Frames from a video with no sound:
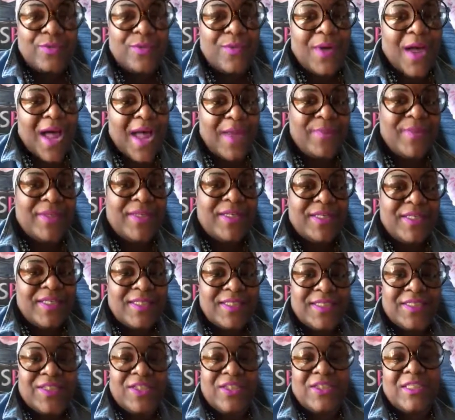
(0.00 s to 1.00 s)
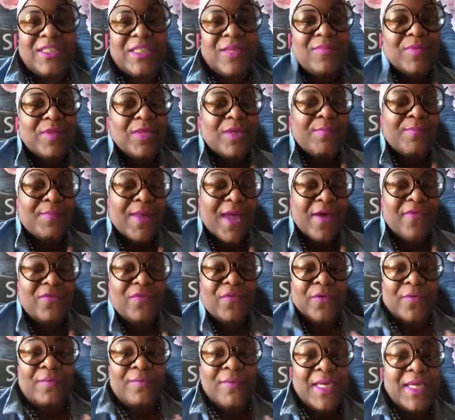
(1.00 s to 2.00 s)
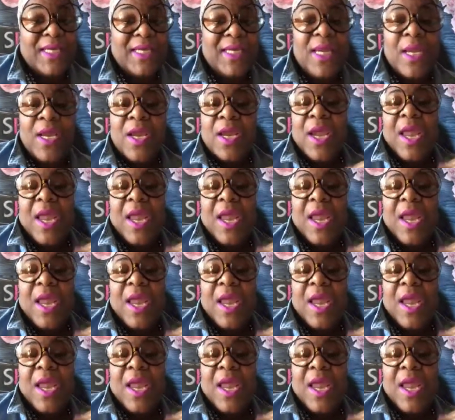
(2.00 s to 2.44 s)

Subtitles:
Why? Because it's just something about, for me,